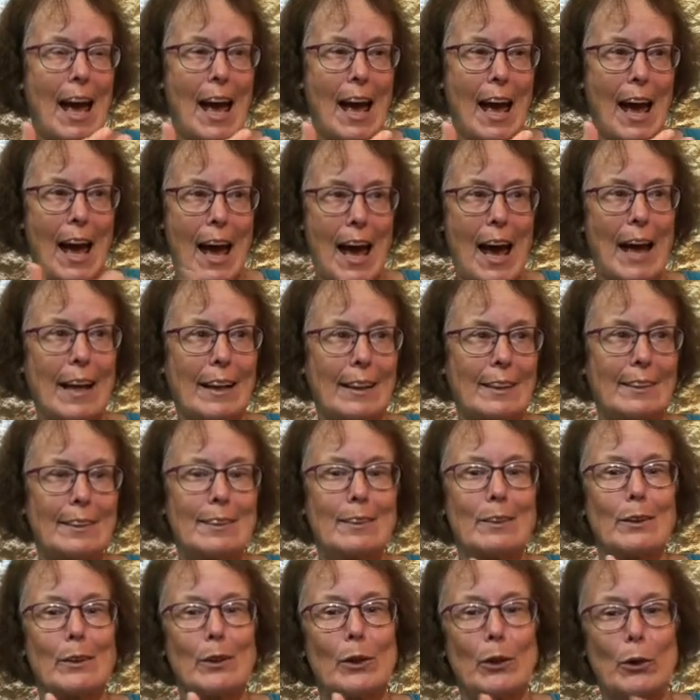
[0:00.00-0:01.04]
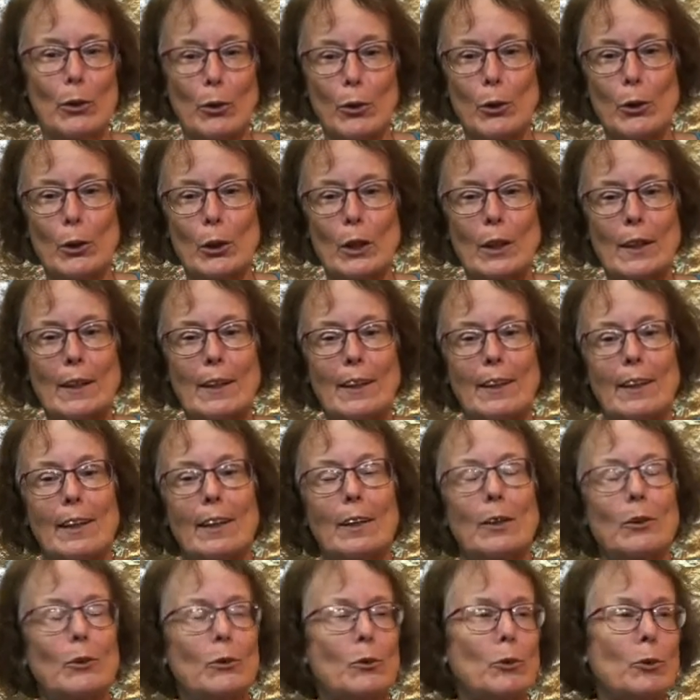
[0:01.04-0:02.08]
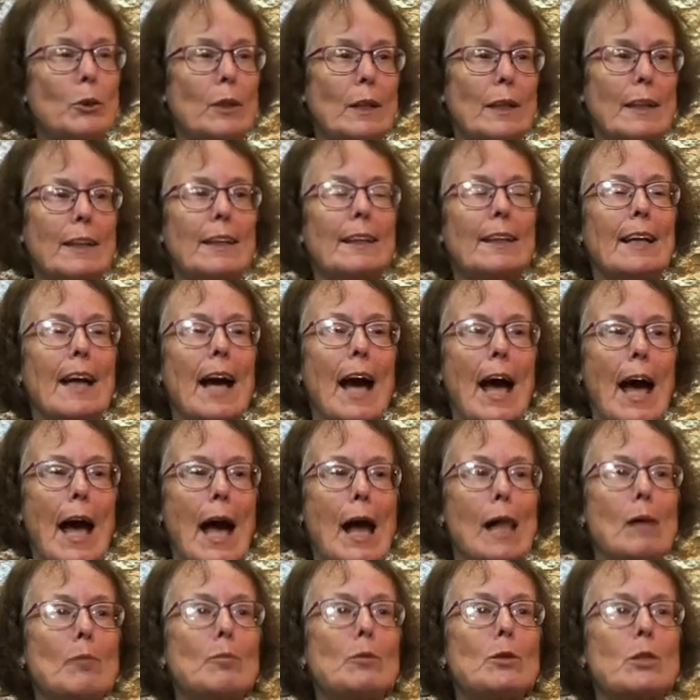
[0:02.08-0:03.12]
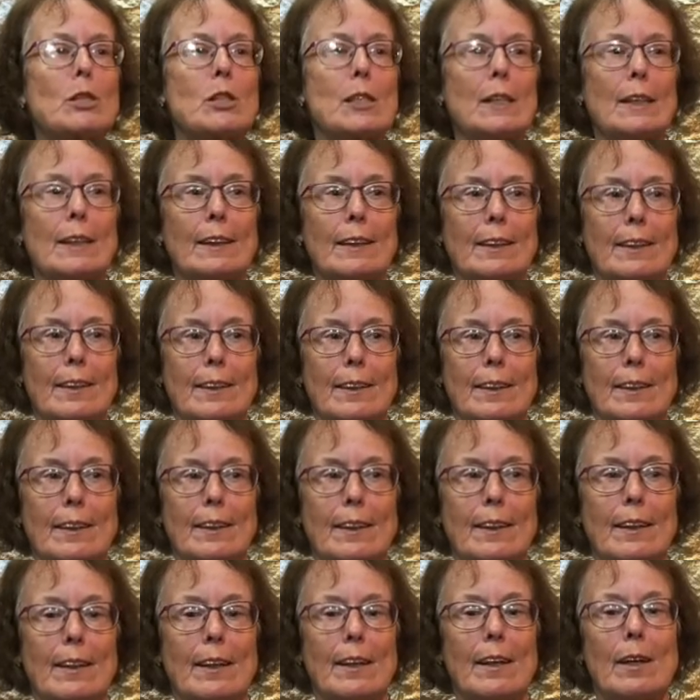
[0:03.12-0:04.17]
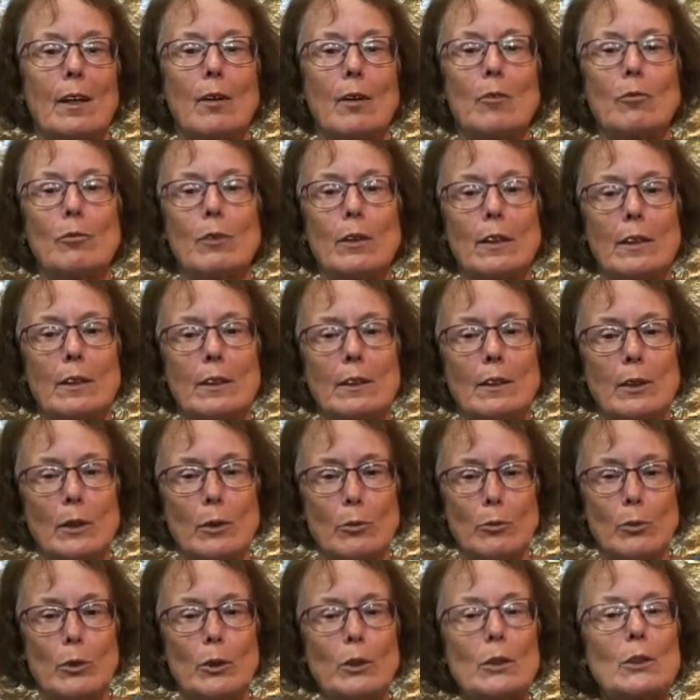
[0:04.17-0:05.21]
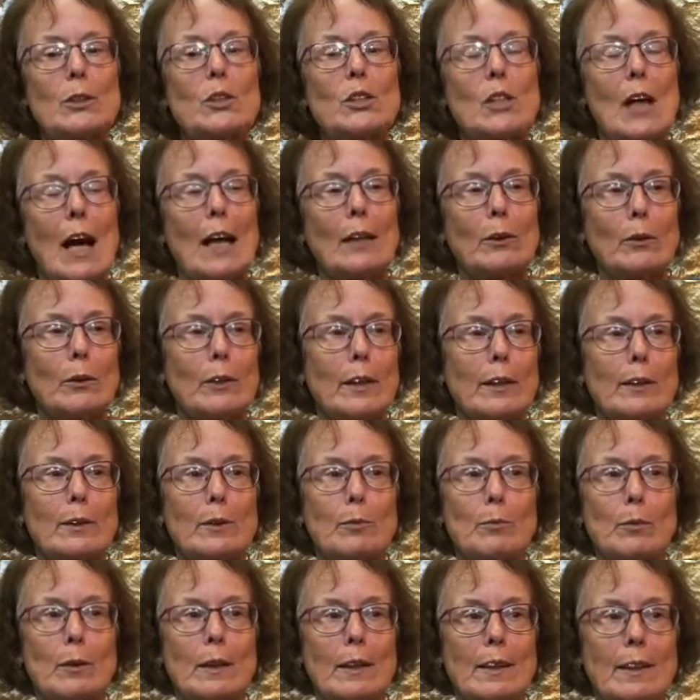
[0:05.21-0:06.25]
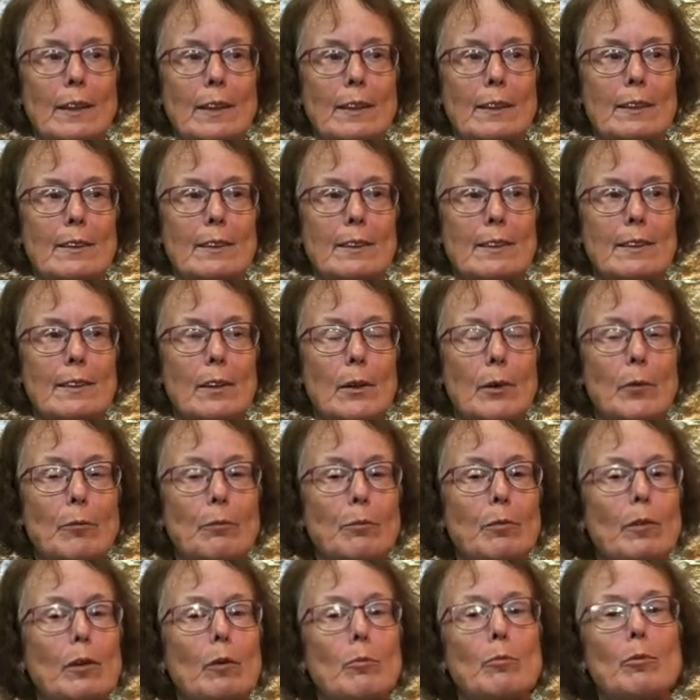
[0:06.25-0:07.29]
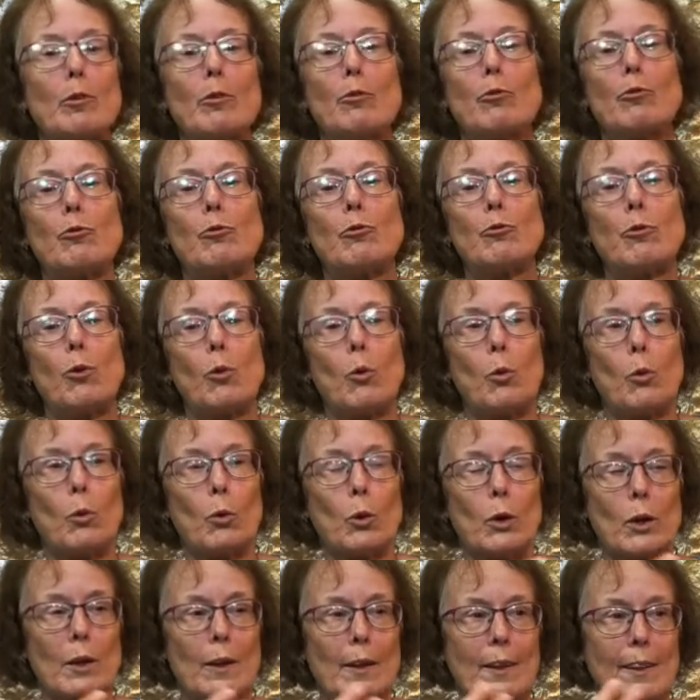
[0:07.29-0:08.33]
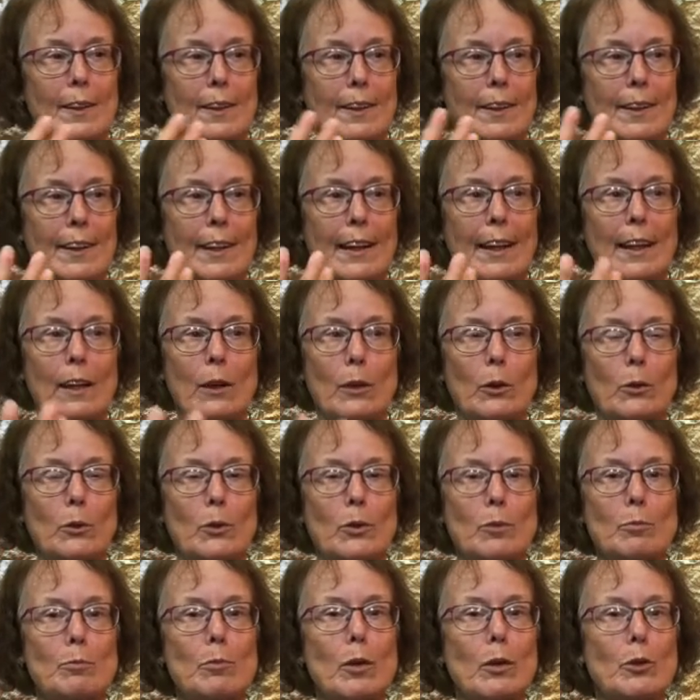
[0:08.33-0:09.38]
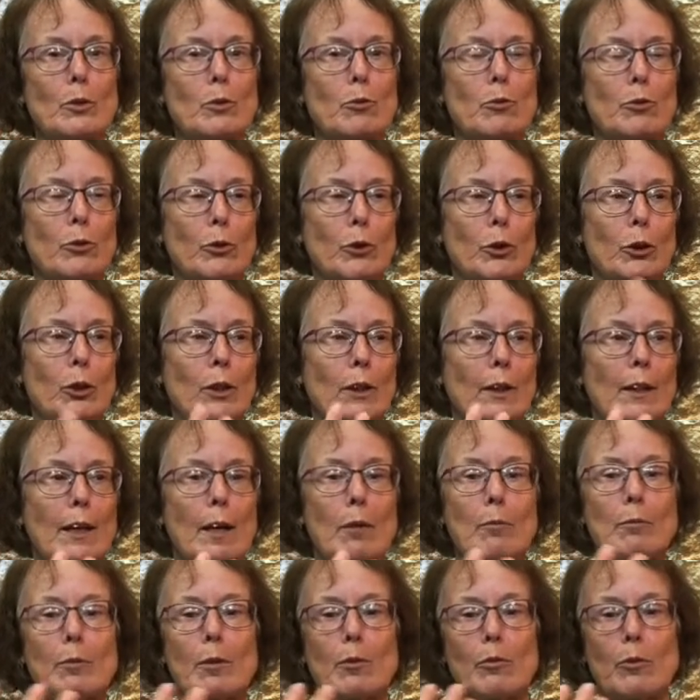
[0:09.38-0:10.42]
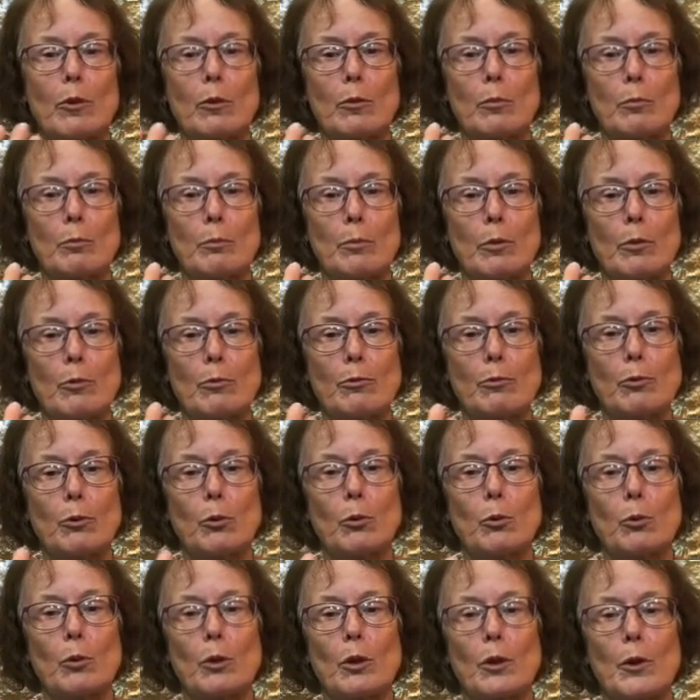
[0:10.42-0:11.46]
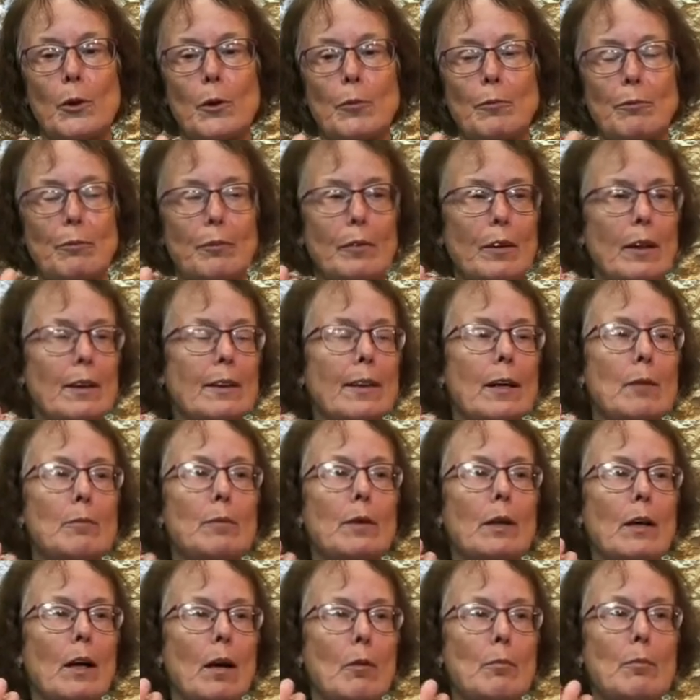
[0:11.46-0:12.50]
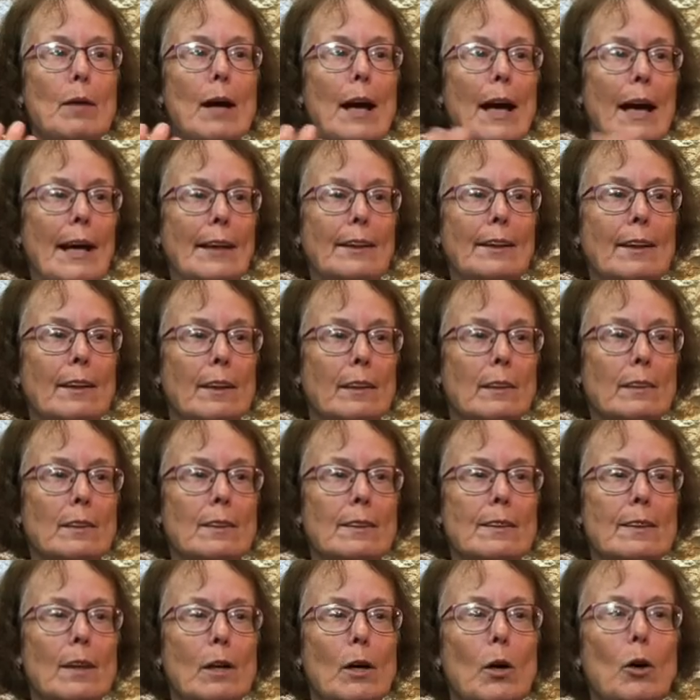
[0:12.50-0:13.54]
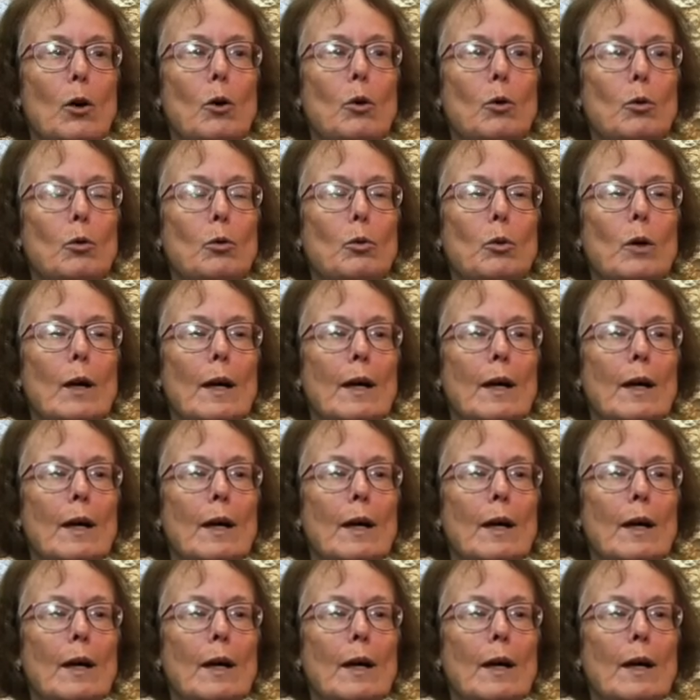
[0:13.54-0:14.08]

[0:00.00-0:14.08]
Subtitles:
act early, to really help children with adverse childhood experiences before it goes much further and before they become adults who